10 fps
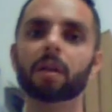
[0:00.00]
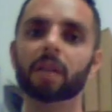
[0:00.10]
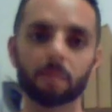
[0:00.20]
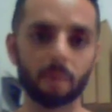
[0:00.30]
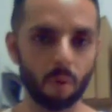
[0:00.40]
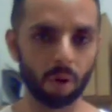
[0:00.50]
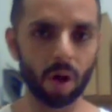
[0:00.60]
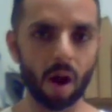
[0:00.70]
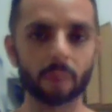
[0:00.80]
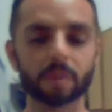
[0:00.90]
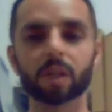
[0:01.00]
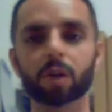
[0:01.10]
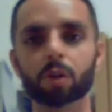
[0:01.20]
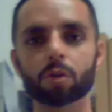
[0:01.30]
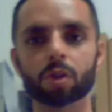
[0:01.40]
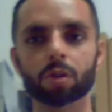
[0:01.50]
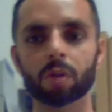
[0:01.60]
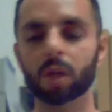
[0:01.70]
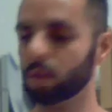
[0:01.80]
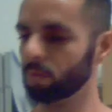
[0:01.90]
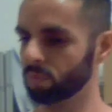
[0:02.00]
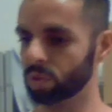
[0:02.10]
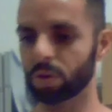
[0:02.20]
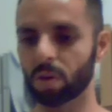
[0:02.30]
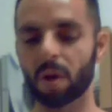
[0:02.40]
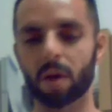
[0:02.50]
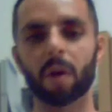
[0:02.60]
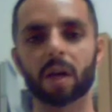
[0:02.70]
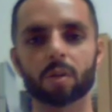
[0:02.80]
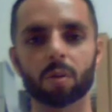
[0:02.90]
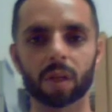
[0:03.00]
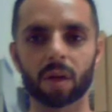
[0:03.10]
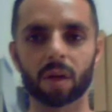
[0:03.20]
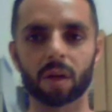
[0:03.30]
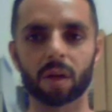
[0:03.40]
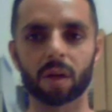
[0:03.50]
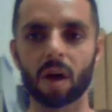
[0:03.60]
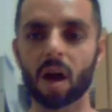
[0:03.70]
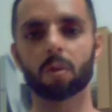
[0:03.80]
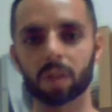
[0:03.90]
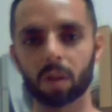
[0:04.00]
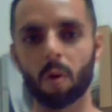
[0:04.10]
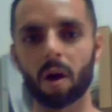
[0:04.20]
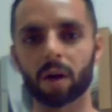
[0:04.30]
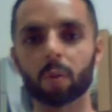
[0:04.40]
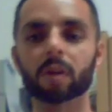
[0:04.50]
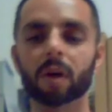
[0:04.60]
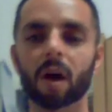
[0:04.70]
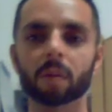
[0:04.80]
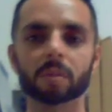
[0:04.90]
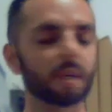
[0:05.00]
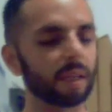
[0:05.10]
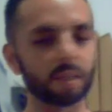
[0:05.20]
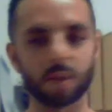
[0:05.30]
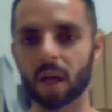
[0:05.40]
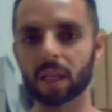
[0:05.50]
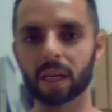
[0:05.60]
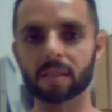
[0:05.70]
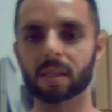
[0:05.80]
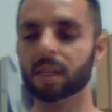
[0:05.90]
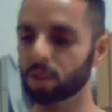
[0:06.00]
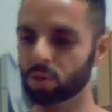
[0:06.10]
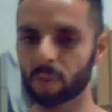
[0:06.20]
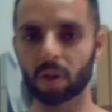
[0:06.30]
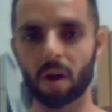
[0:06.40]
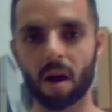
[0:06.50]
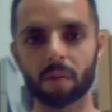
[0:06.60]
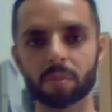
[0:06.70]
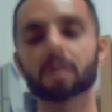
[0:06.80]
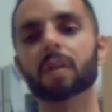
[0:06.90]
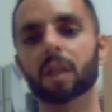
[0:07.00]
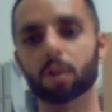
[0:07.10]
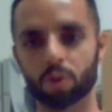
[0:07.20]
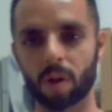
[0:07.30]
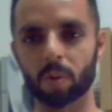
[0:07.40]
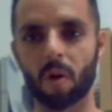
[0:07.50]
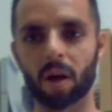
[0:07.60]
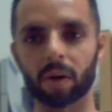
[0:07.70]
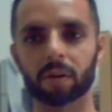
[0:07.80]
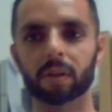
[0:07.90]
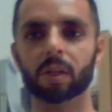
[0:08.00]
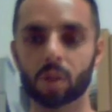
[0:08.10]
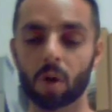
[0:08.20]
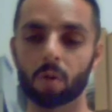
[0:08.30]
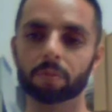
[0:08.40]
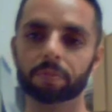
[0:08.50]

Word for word: more carbs than you're used to, so the body's holding the carbs, it's holding the water with the carbs. That's all it is. Drop the carbs, they'll drop the water. So,